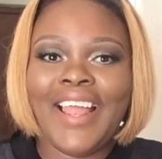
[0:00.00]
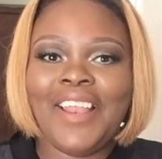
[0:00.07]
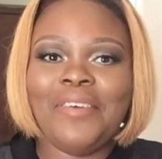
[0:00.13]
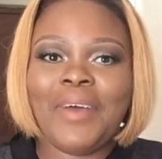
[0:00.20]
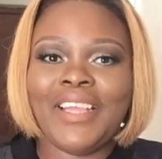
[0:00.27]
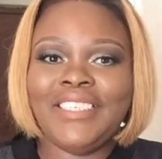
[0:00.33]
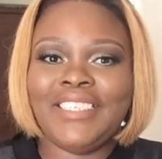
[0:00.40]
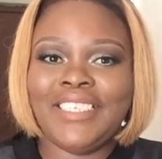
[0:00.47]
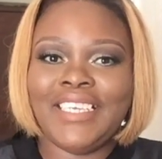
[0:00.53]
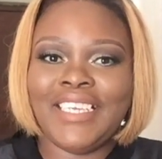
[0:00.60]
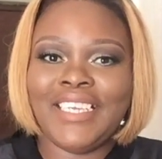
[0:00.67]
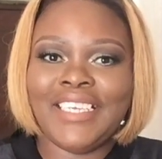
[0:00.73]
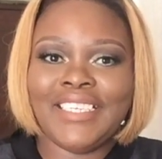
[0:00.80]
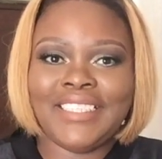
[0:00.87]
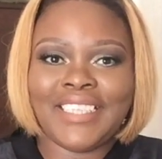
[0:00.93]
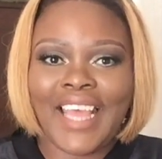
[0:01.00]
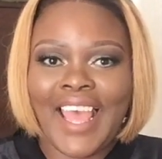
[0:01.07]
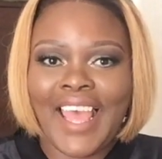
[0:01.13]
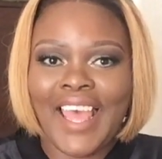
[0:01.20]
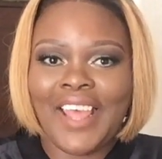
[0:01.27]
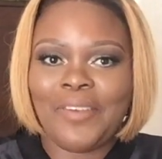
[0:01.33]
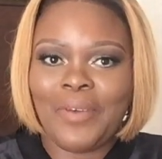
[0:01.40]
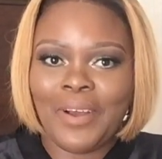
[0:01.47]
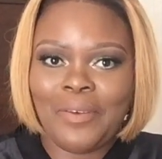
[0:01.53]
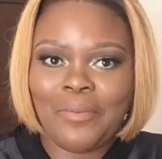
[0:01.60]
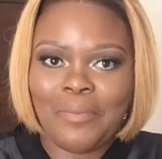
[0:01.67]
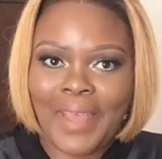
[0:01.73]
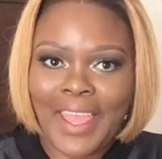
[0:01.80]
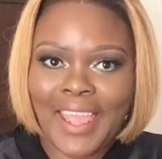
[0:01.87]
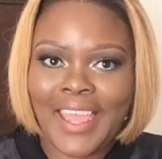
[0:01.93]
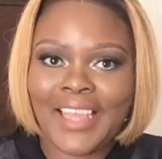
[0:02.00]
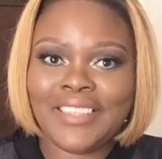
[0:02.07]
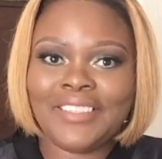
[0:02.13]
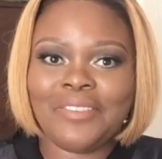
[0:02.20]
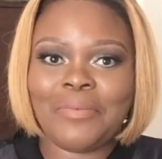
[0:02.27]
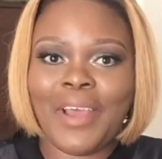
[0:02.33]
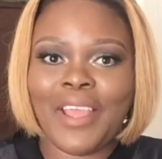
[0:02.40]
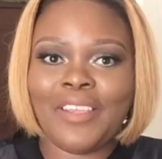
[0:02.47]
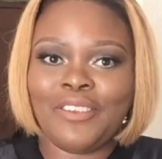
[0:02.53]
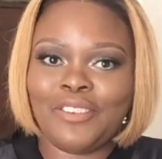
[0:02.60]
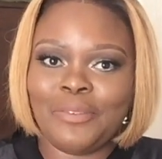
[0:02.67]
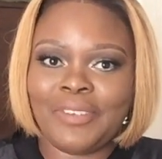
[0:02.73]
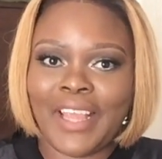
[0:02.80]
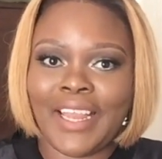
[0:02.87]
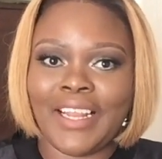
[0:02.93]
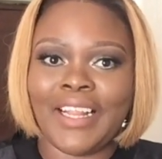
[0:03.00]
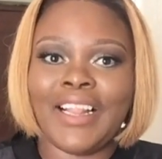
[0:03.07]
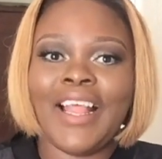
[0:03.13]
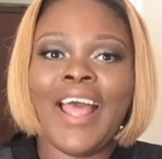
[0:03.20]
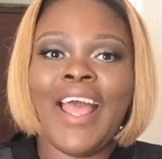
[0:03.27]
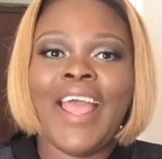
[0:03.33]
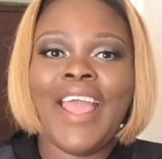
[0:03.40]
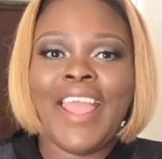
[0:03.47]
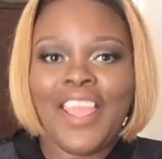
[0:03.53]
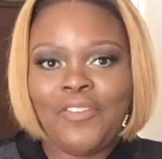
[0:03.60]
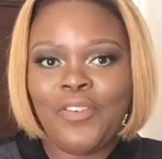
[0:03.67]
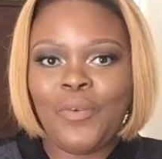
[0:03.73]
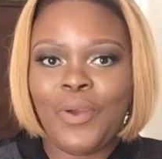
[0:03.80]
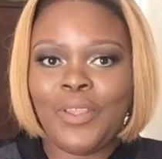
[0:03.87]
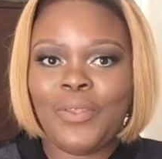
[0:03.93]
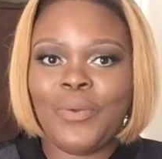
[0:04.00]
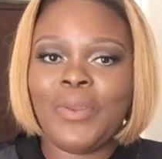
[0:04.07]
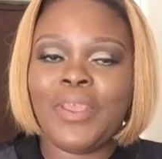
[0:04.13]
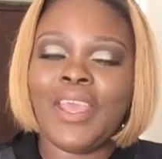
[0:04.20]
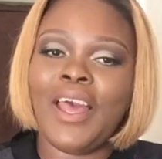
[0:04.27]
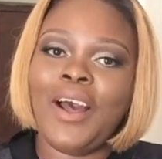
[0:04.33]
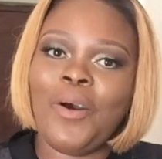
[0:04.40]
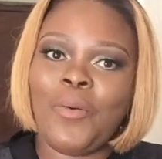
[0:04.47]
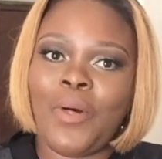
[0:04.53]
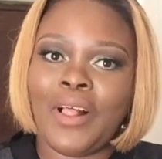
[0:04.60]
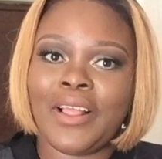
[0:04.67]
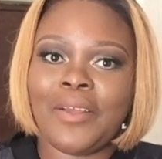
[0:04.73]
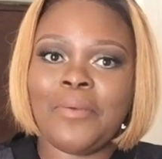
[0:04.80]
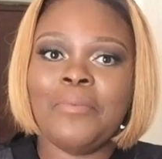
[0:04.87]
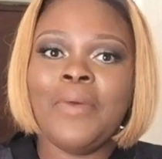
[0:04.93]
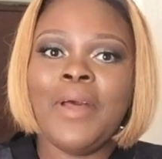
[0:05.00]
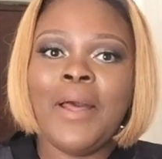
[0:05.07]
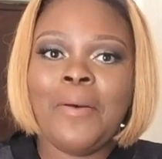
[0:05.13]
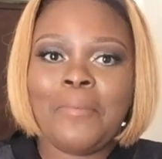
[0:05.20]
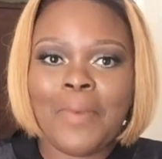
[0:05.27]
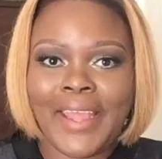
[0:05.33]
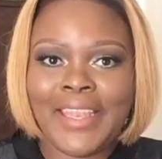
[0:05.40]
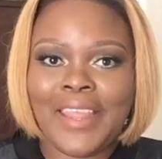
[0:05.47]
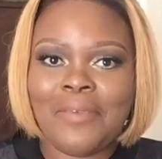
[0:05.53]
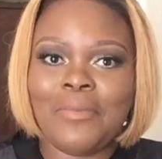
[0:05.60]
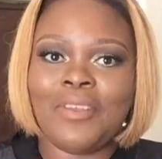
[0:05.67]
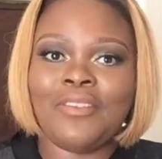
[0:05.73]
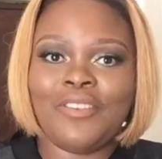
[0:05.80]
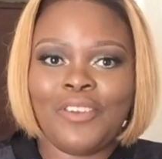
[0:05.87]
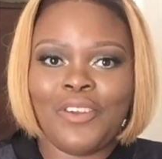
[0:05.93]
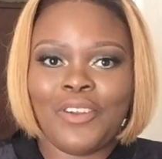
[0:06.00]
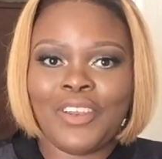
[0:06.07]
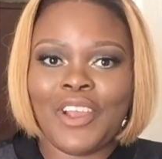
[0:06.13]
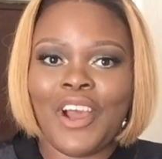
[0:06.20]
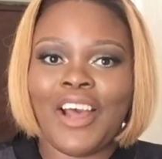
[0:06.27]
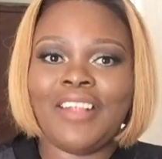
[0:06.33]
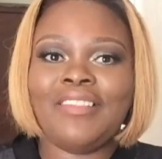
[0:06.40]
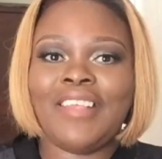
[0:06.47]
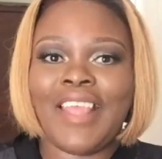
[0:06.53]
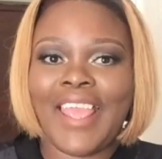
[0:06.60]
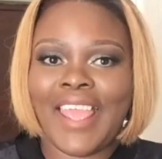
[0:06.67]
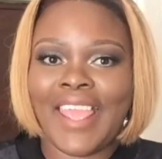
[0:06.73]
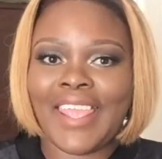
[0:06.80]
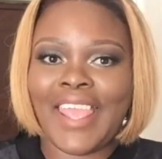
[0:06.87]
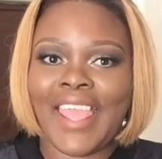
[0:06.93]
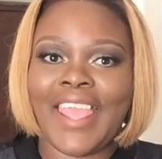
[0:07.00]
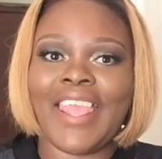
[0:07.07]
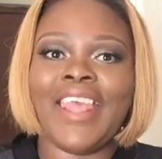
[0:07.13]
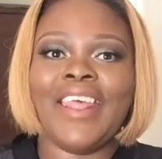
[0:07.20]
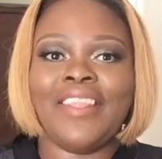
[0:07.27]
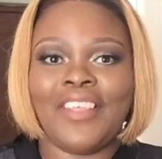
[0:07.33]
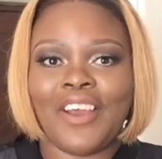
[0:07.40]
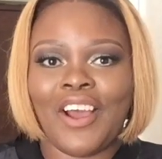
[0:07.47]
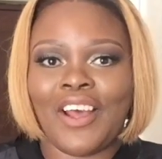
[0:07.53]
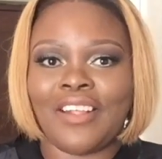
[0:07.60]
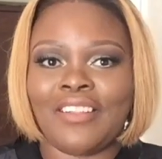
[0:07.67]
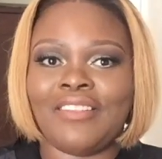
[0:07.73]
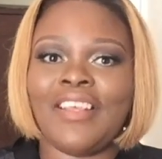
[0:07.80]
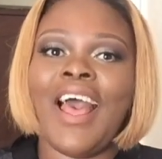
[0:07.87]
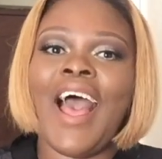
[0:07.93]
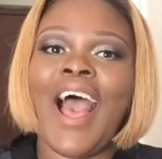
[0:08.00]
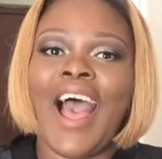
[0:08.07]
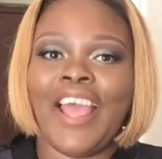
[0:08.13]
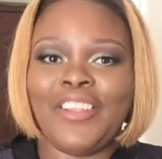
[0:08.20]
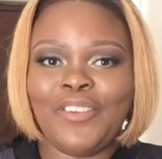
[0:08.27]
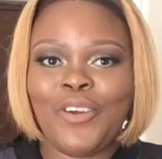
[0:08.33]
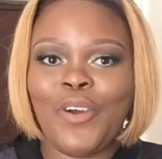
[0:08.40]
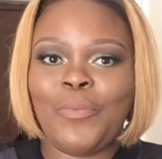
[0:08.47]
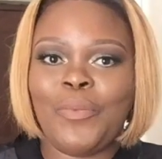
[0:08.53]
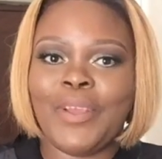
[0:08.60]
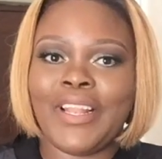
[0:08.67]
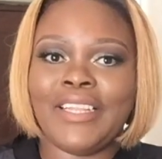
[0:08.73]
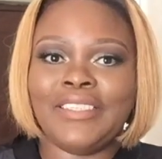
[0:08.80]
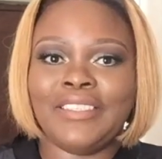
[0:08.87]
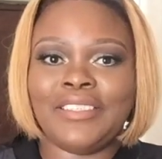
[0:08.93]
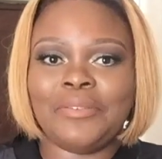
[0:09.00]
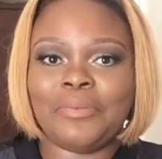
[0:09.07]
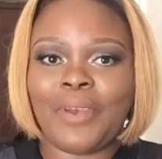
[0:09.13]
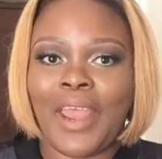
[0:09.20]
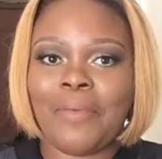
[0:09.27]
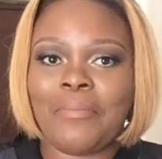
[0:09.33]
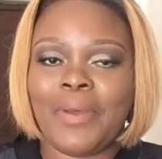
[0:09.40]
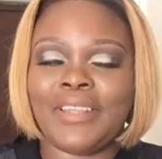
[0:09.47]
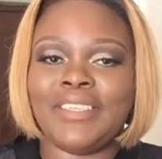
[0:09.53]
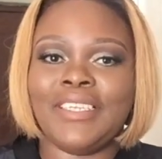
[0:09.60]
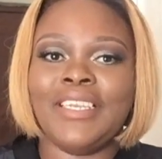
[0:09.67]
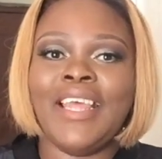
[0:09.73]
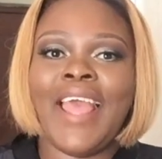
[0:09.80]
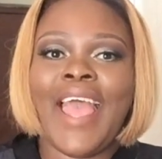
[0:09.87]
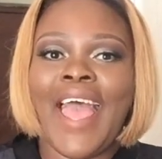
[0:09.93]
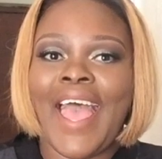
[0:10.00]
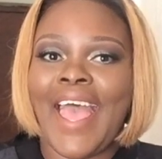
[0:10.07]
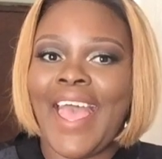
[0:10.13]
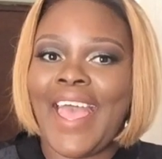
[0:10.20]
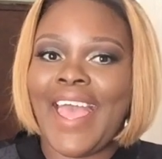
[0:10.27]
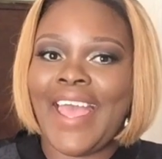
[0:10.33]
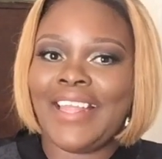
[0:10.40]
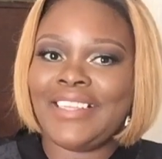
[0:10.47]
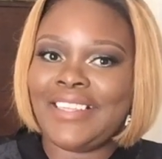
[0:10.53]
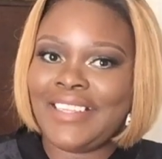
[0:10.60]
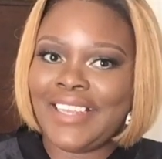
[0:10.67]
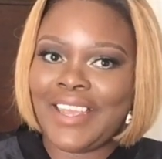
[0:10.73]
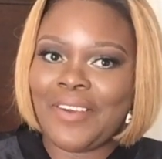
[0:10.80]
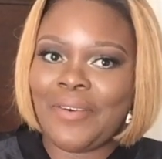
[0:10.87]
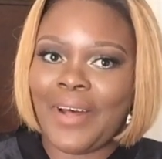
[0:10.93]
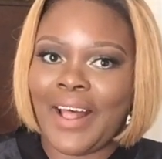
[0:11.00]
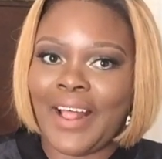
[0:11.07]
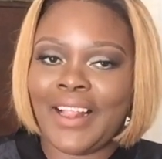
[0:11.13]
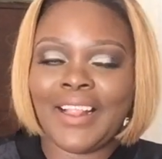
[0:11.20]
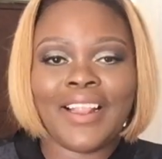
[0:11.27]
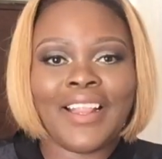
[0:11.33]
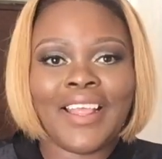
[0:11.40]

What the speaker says: Hello my cheese, and welcome back to my YouTube channel. If you are new here, welcome. My name is Nondie Gods, aka The Gods. I do hope you click the subscribe button and stay a while.